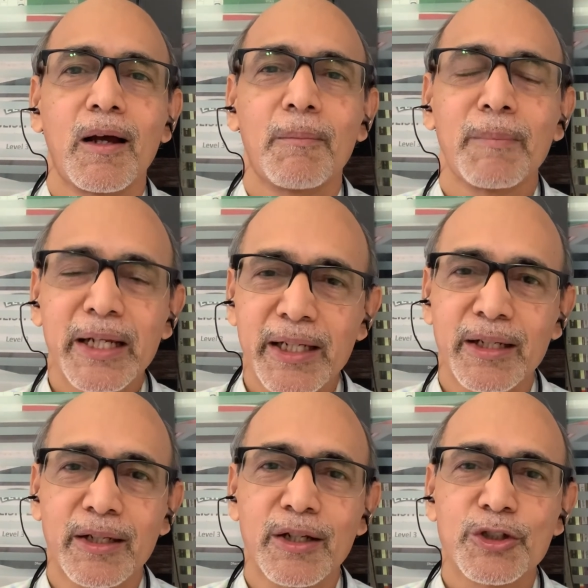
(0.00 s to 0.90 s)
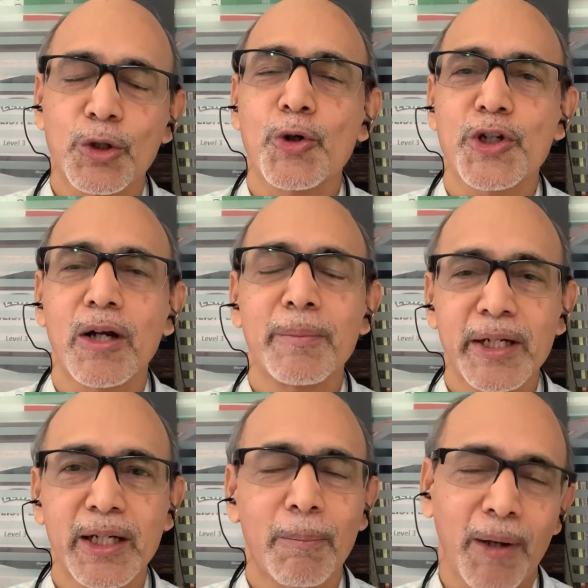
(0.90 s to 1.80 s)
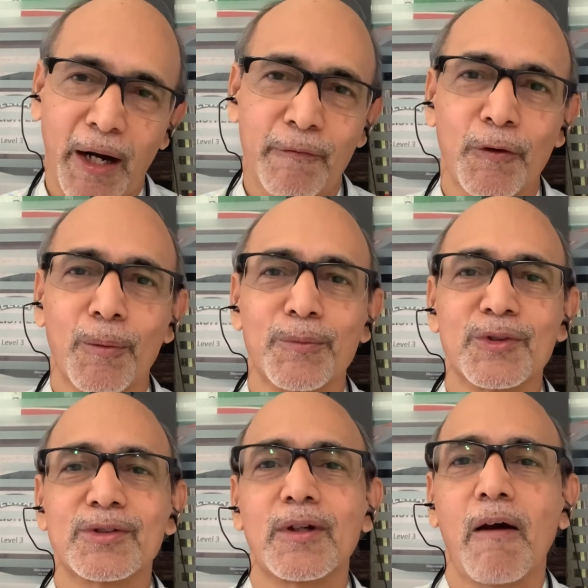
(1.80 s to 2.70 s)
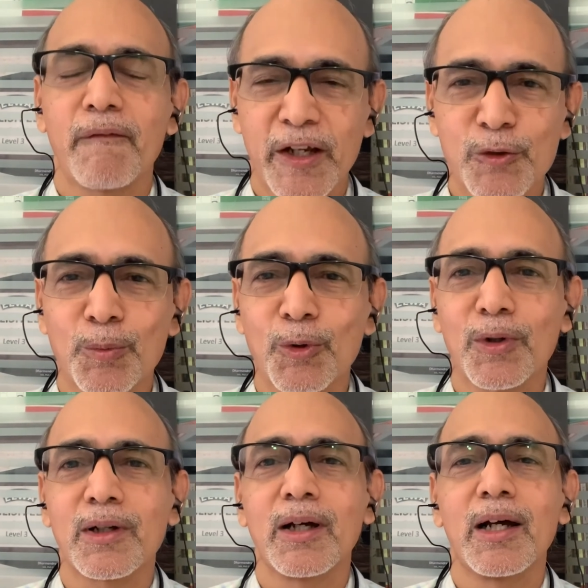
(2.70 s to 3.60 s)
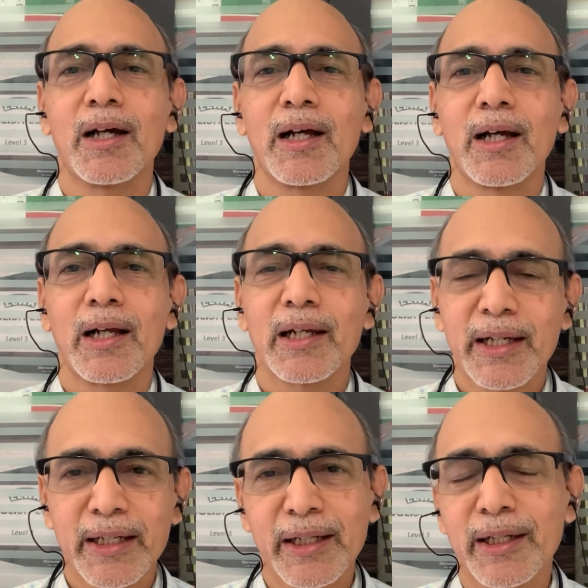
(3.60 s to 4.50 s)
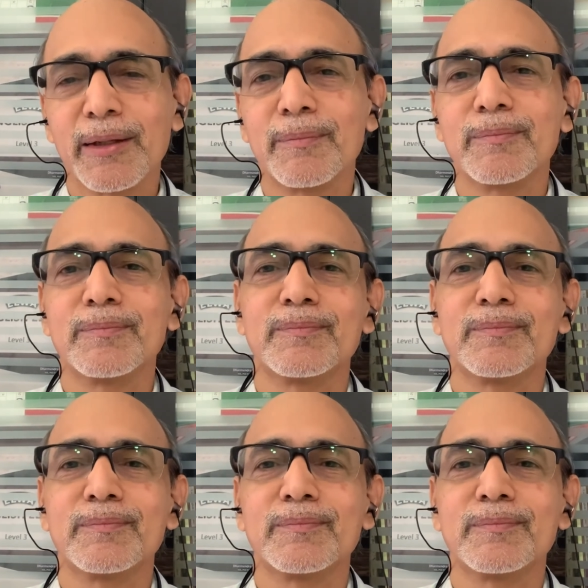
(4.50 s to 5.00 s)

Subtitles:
many social media platforms, Facebook, LinkedIn.